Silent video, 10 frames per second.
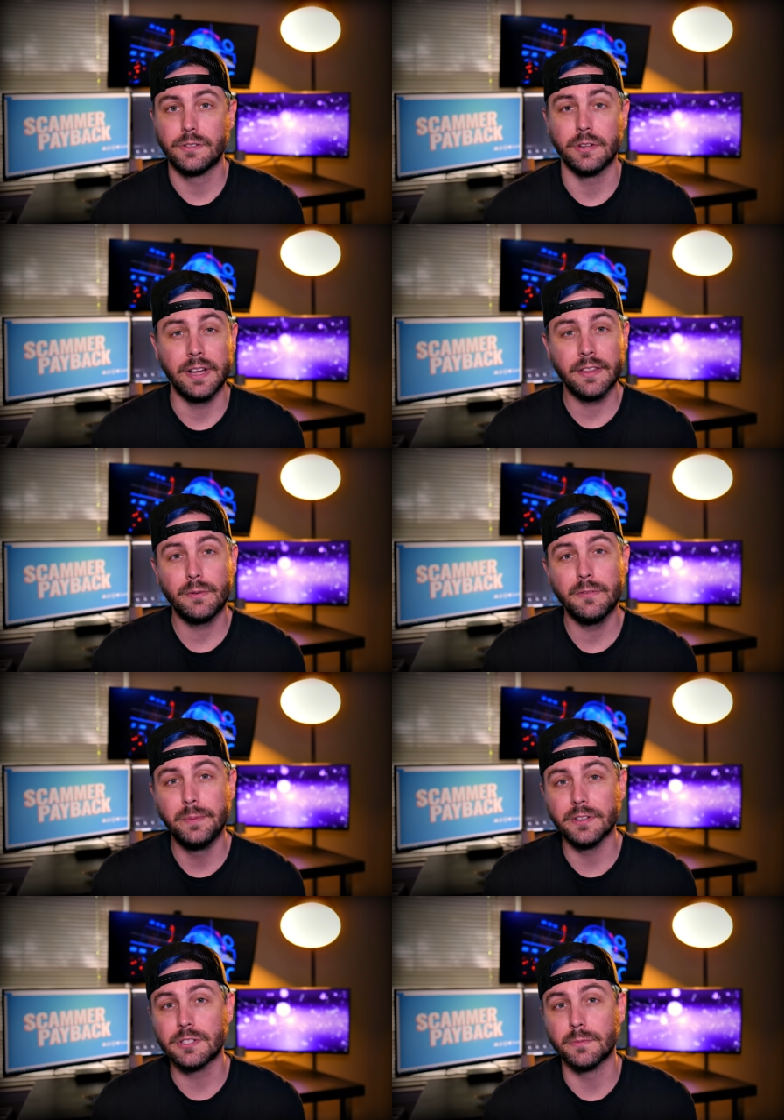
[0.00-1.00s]
So now that we've
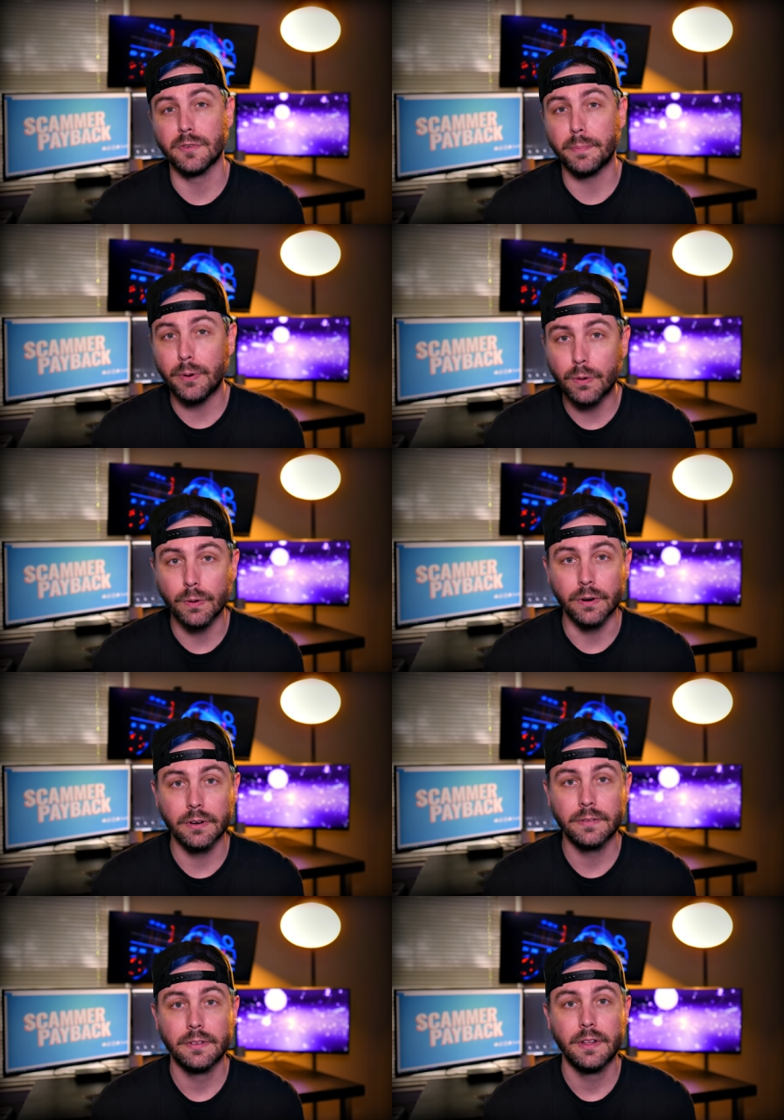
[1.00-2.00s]
built some
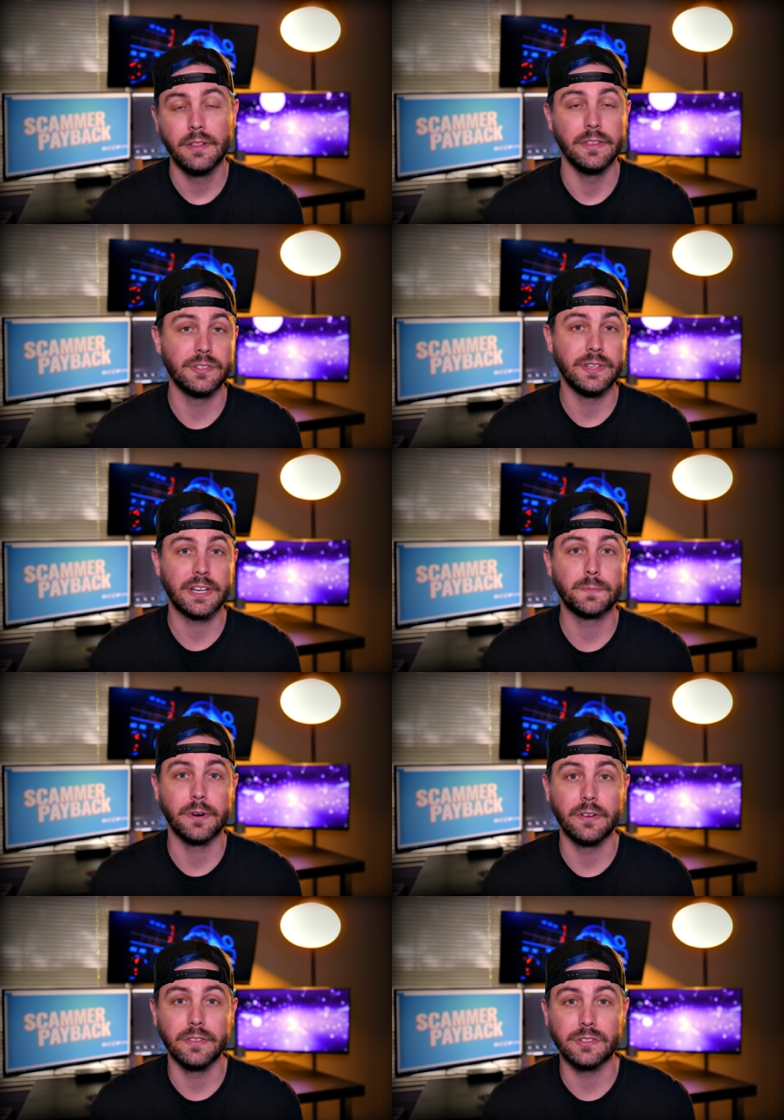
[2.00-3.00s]
rapport, this next
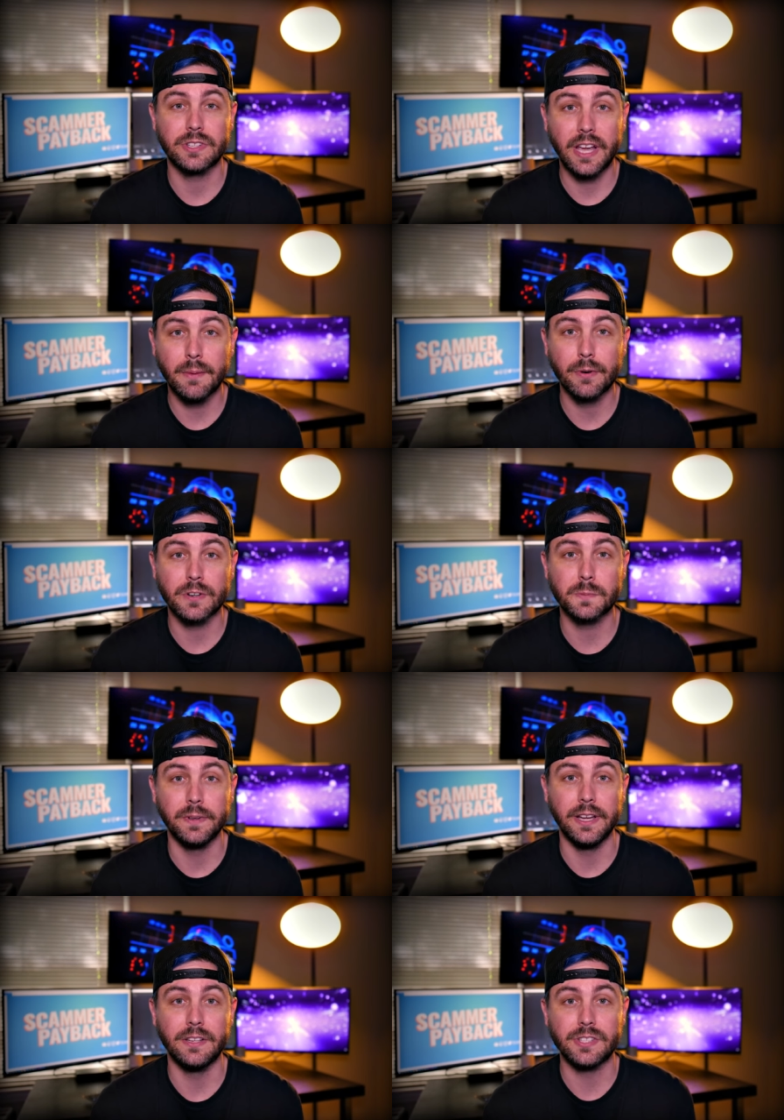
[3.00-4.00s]
part, the scammer
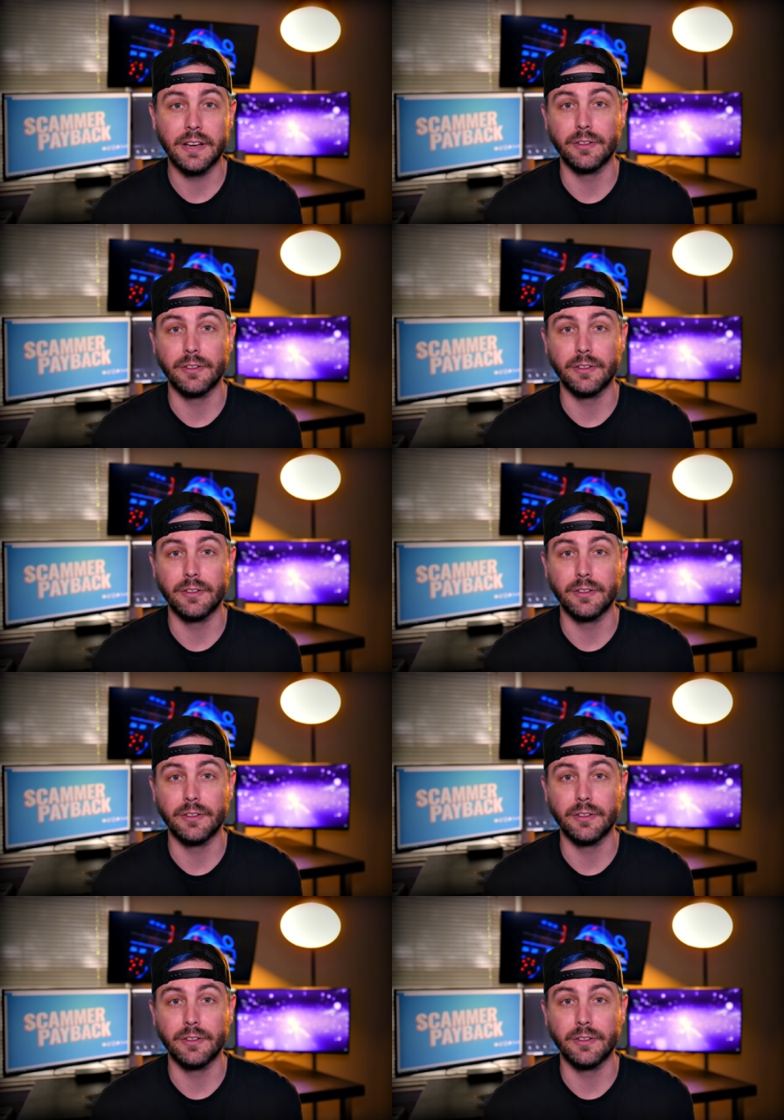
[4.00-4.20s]
explains how